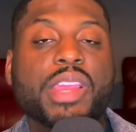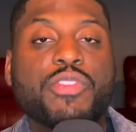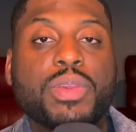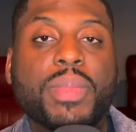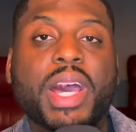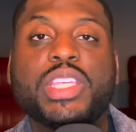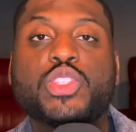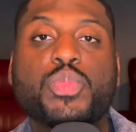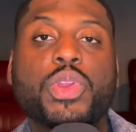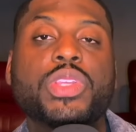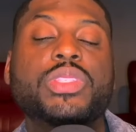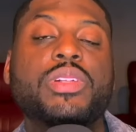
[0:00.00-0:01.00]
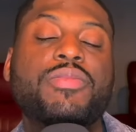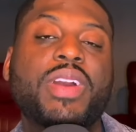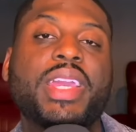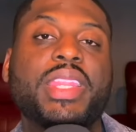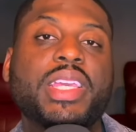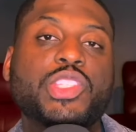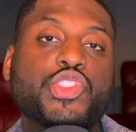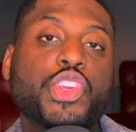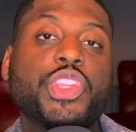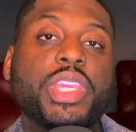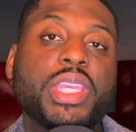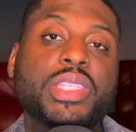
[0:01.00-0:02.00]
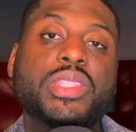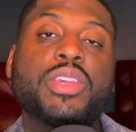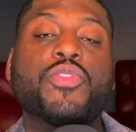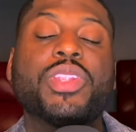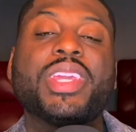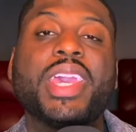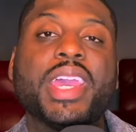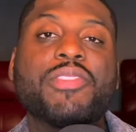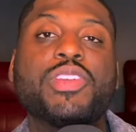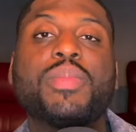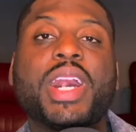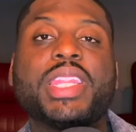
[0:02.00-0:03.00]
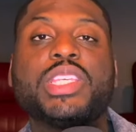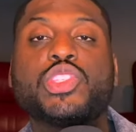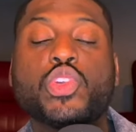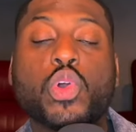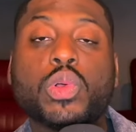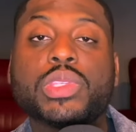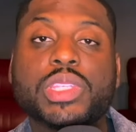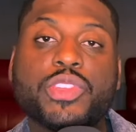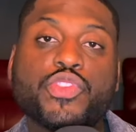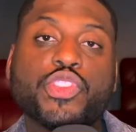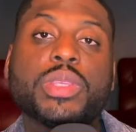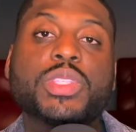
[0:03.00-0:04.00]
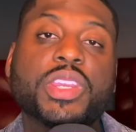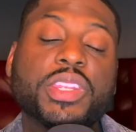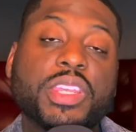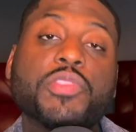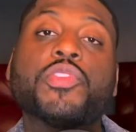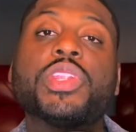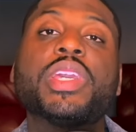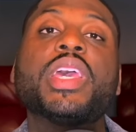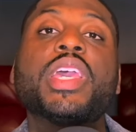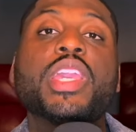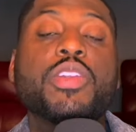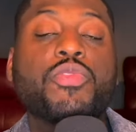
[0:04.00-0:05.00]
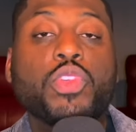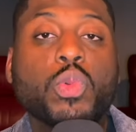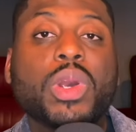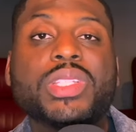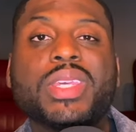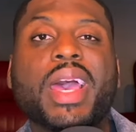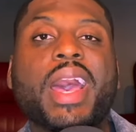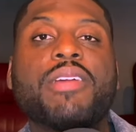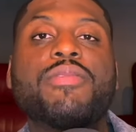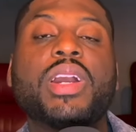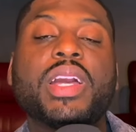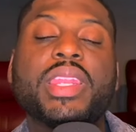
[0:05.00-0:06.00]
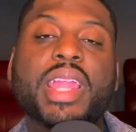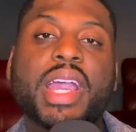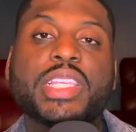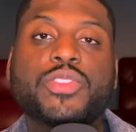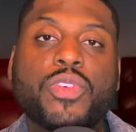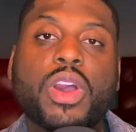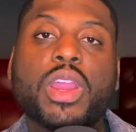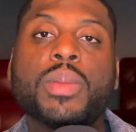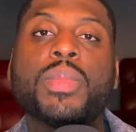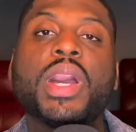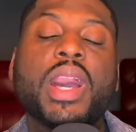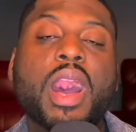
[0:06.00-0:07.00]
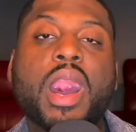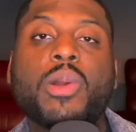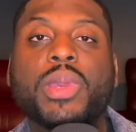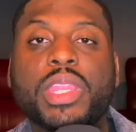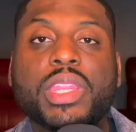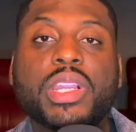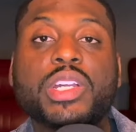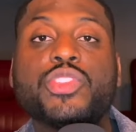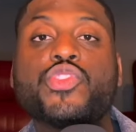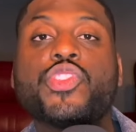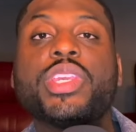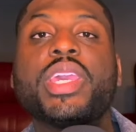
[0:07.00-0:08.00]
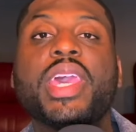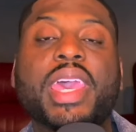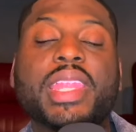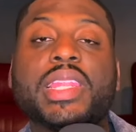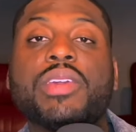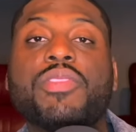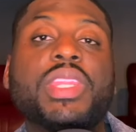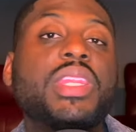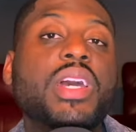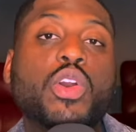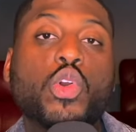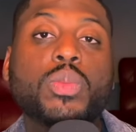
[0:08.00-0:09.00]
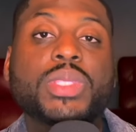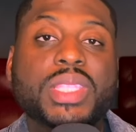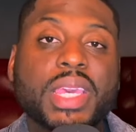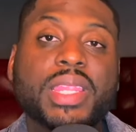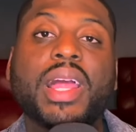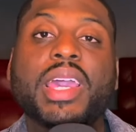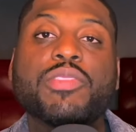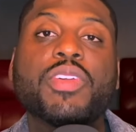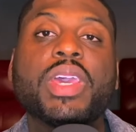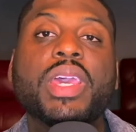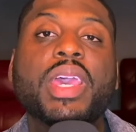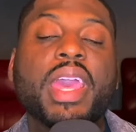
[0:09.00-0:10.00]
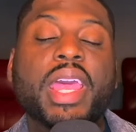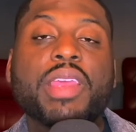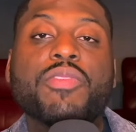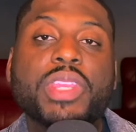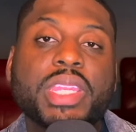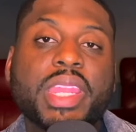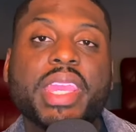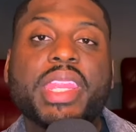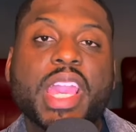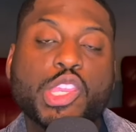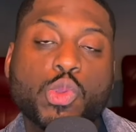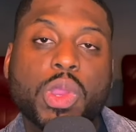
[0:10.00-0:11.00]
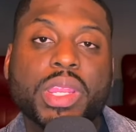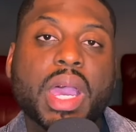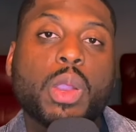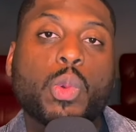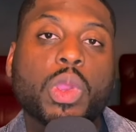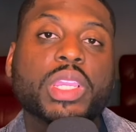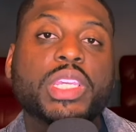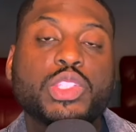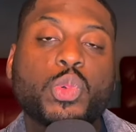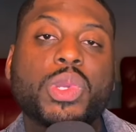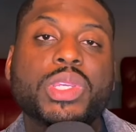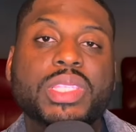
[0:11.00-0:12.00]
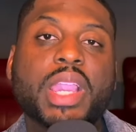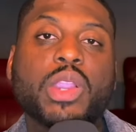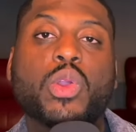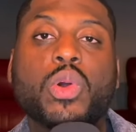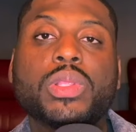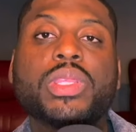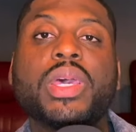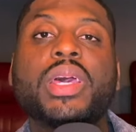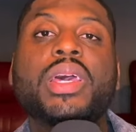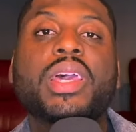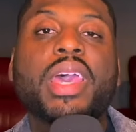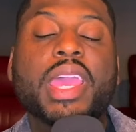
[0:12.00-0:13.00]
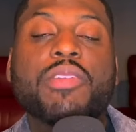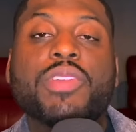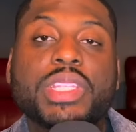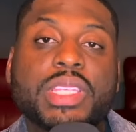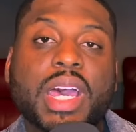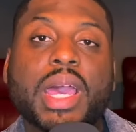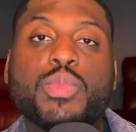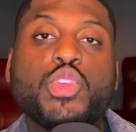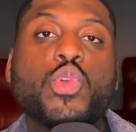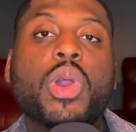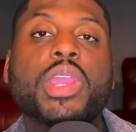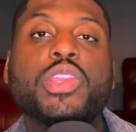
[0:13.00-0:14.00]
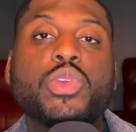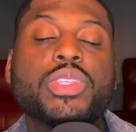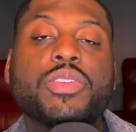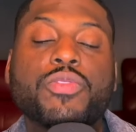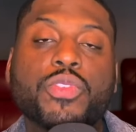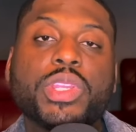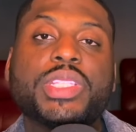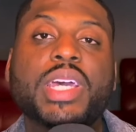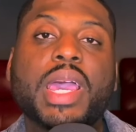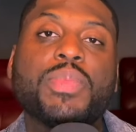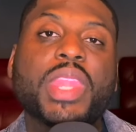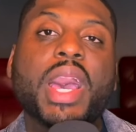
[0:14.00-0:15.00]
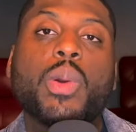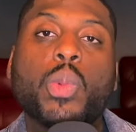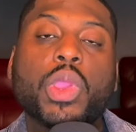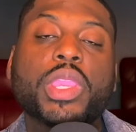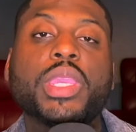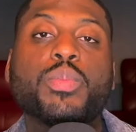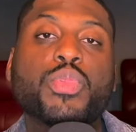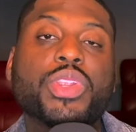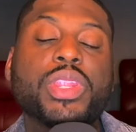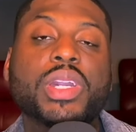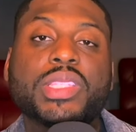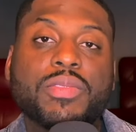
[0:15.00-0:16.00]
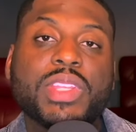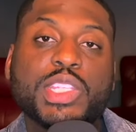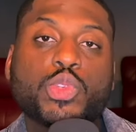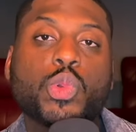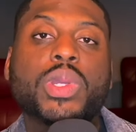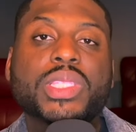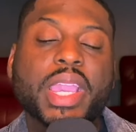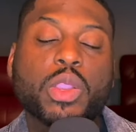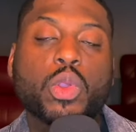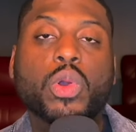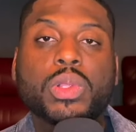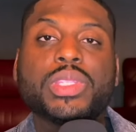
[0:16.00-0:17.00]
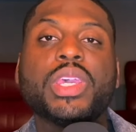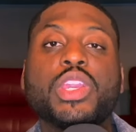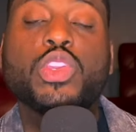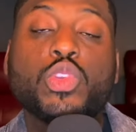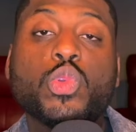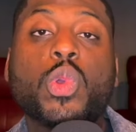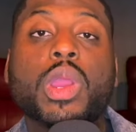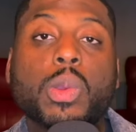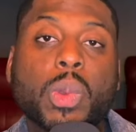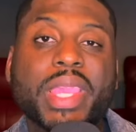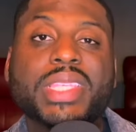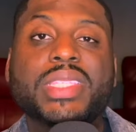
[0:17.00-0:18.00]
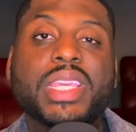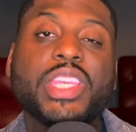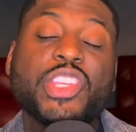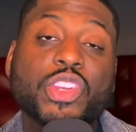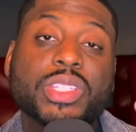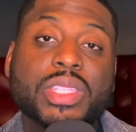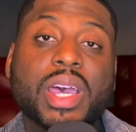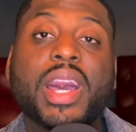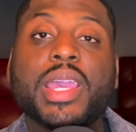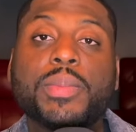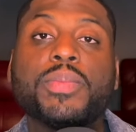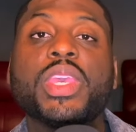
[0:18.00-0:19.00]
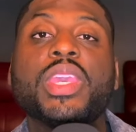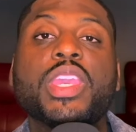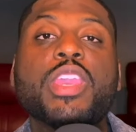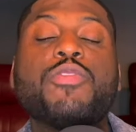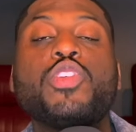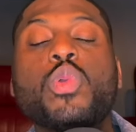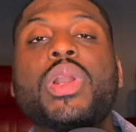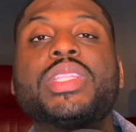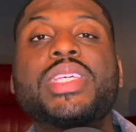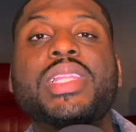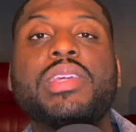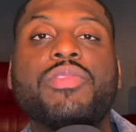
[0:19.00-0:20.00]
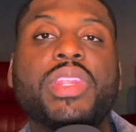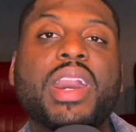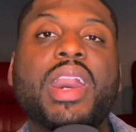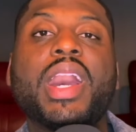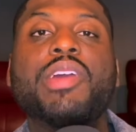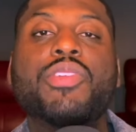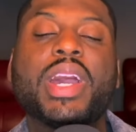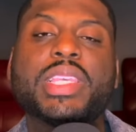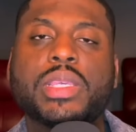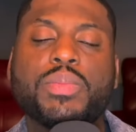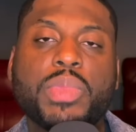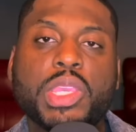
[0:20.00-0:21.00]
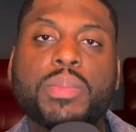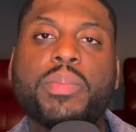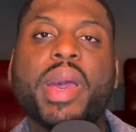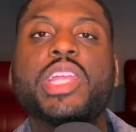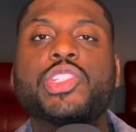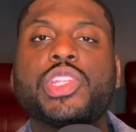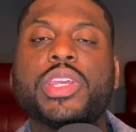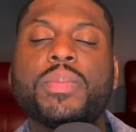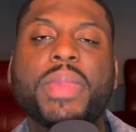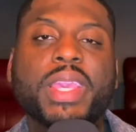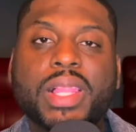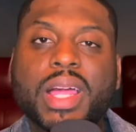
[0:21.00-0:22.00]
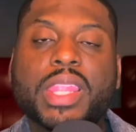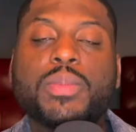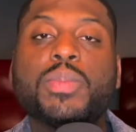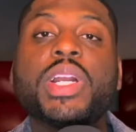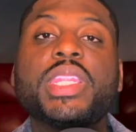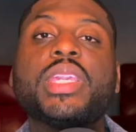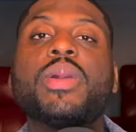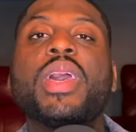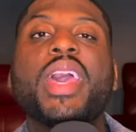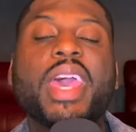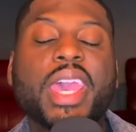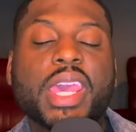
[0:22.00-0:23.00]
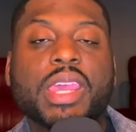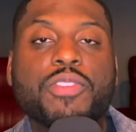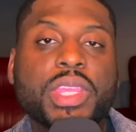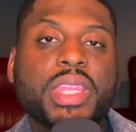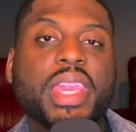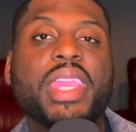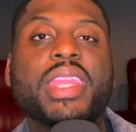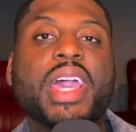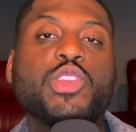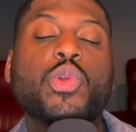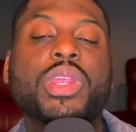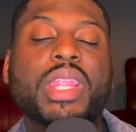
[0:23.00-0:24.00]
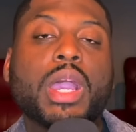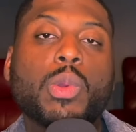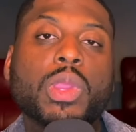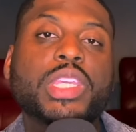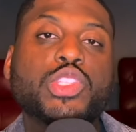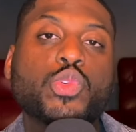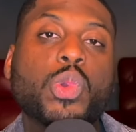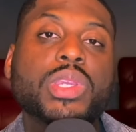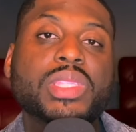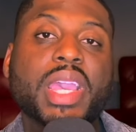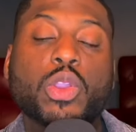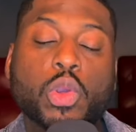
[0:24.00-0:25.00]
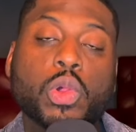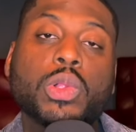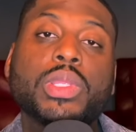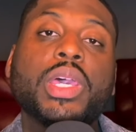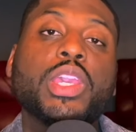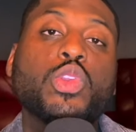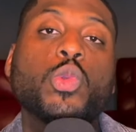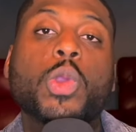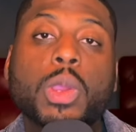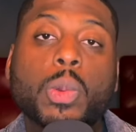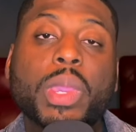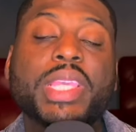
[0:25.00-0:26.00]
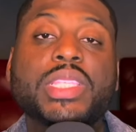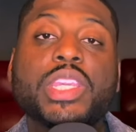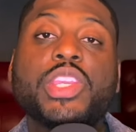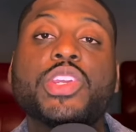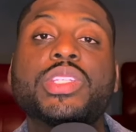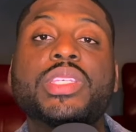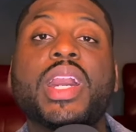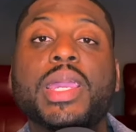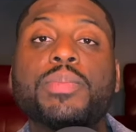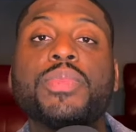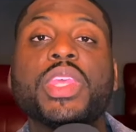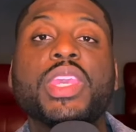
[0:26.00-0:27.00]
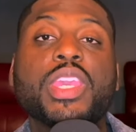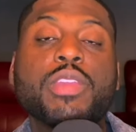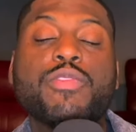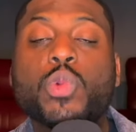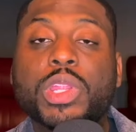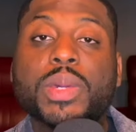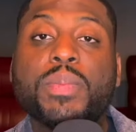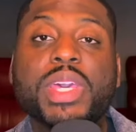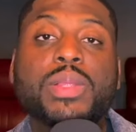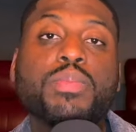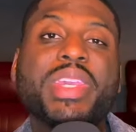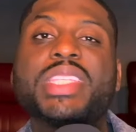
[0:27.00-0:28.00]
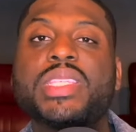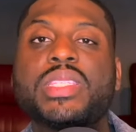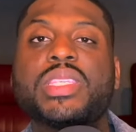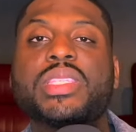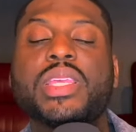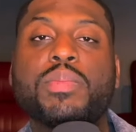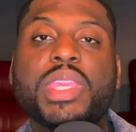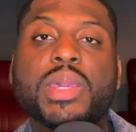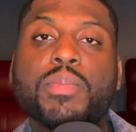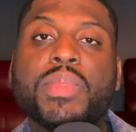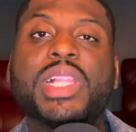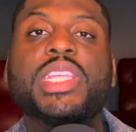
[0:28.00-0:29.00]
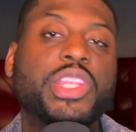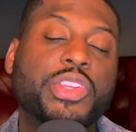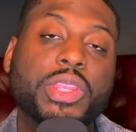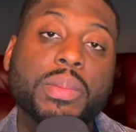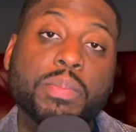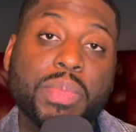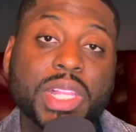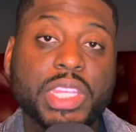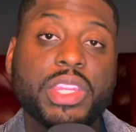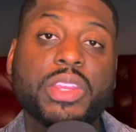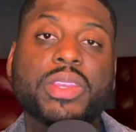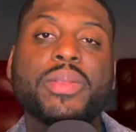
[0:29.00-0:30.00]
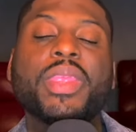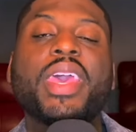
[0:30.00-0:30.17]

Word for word: Everybody's personal finance journey is different. Everybody's goals and dreams are different. If you want to have a nice farm out in the country and live in the homestead life, every day that you are not working towards that goal, every time you are using free time not working productively towards that goal, you are wasting your time. If you want to live in a high rise and be a bachelor and make a lot of money, every day that you are not working towards that goal, you are wasting your time if you want to build businesses and be a millionaire and a billionaire,